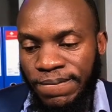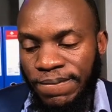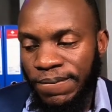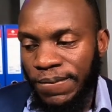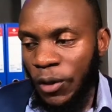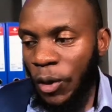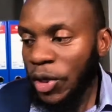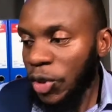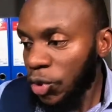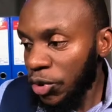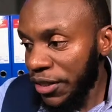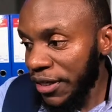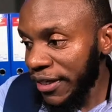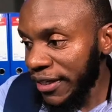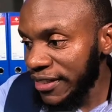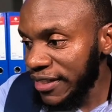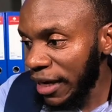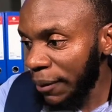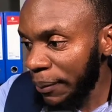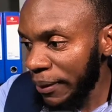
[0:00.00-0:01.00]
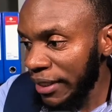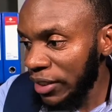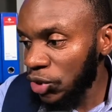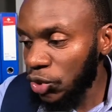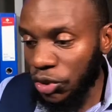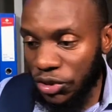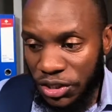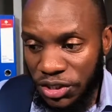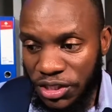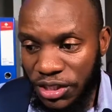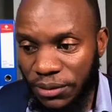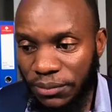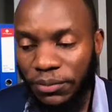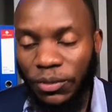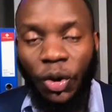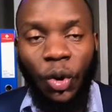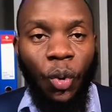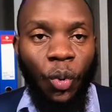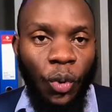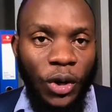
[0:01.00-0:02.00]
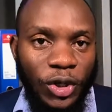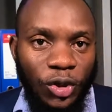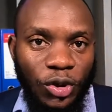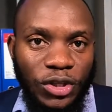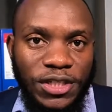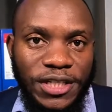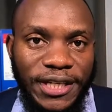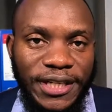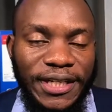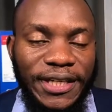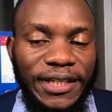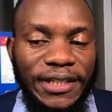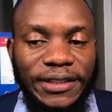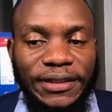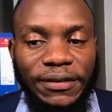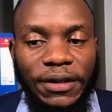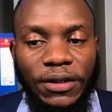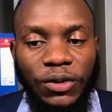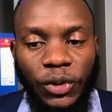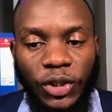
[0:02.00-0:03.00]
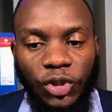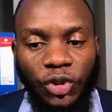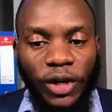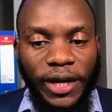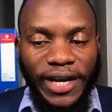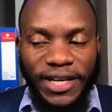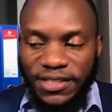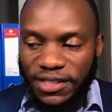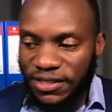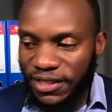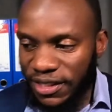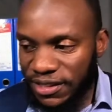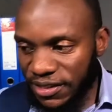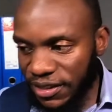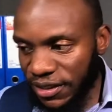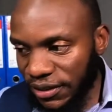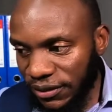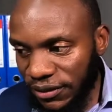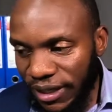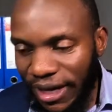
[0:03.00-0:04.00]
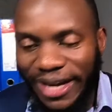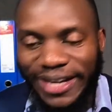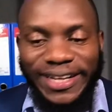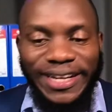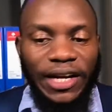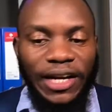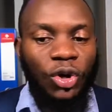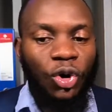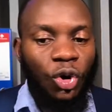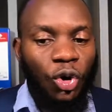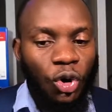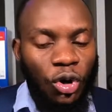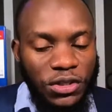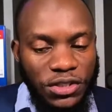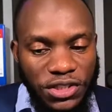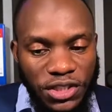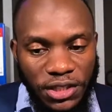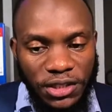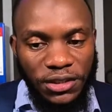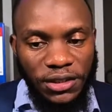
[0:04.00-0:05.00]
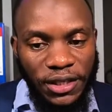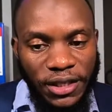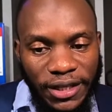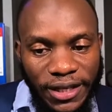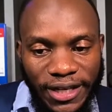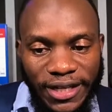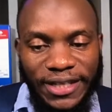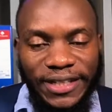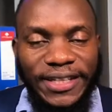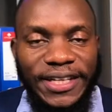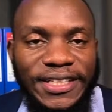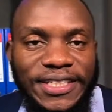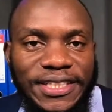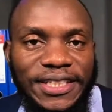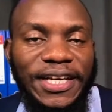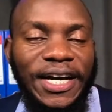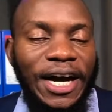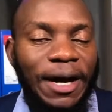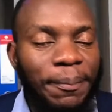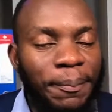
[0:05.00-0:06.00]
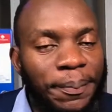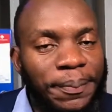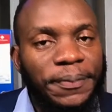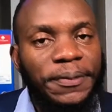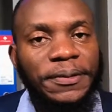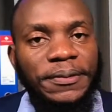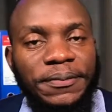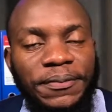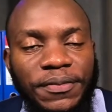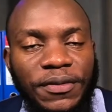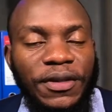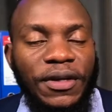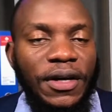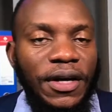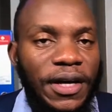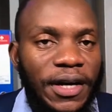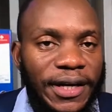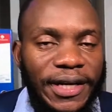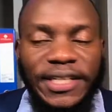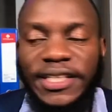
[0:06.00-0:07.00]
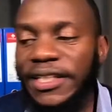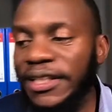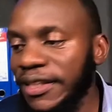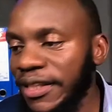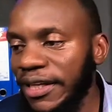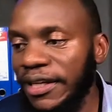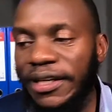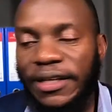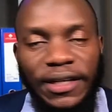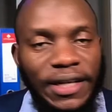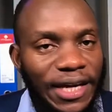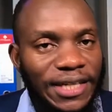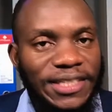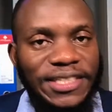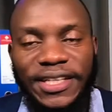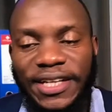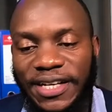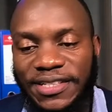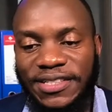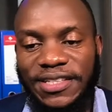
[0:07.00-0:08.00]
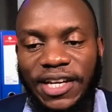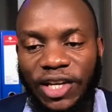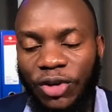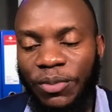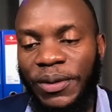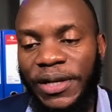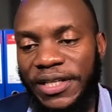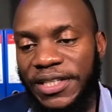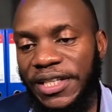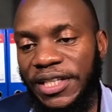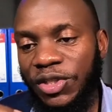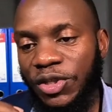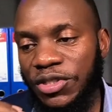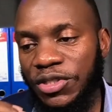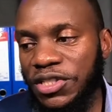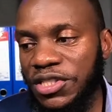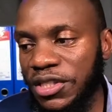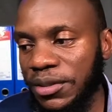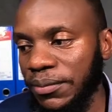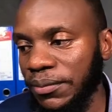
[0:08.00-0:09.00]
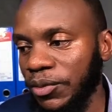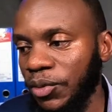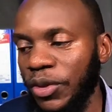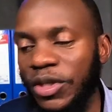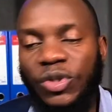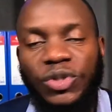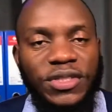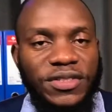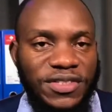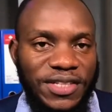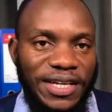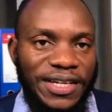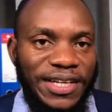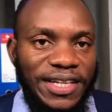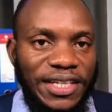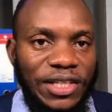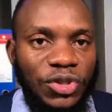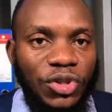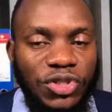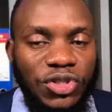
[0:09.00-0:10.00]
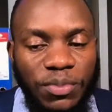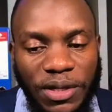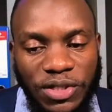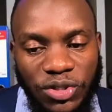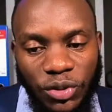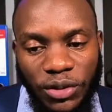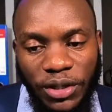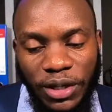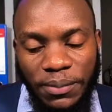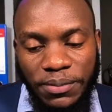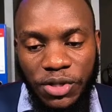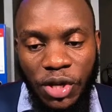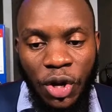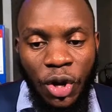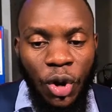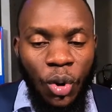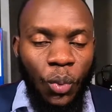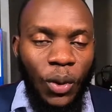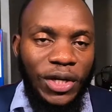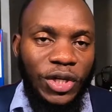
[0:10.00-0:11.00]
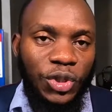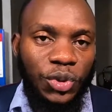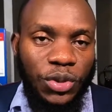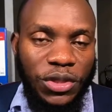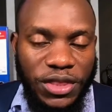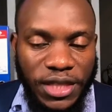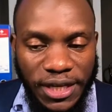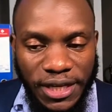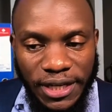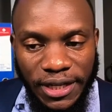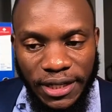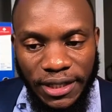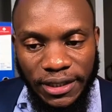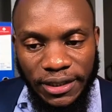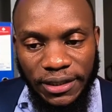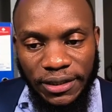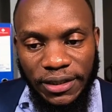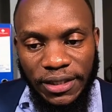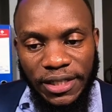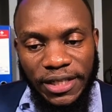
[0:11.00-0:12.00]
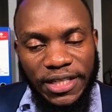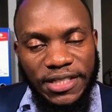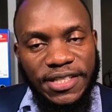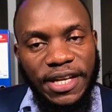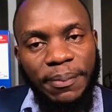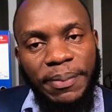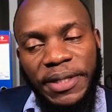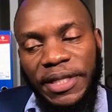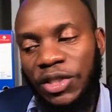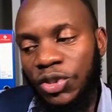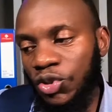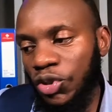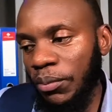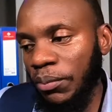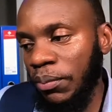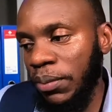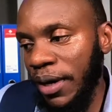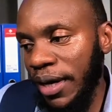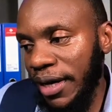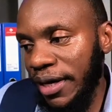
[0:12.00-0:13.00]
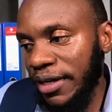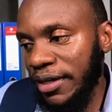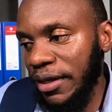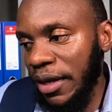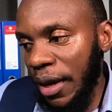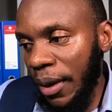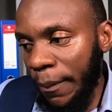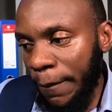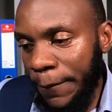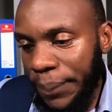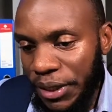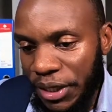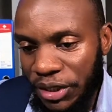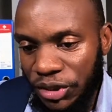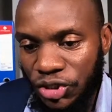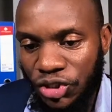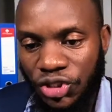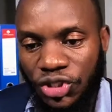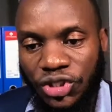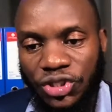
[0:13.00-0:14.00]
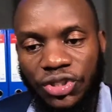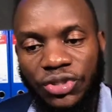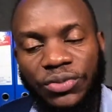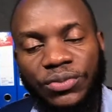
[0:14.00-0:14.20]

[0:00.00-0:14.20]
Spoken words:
What do you think is happening to your system when you're taking, when you're exercising under low oxygen and getting up, getting the lactic acid accumulating in your system? When you start getting those muscle cramps, what do you think is happening to your blood pH?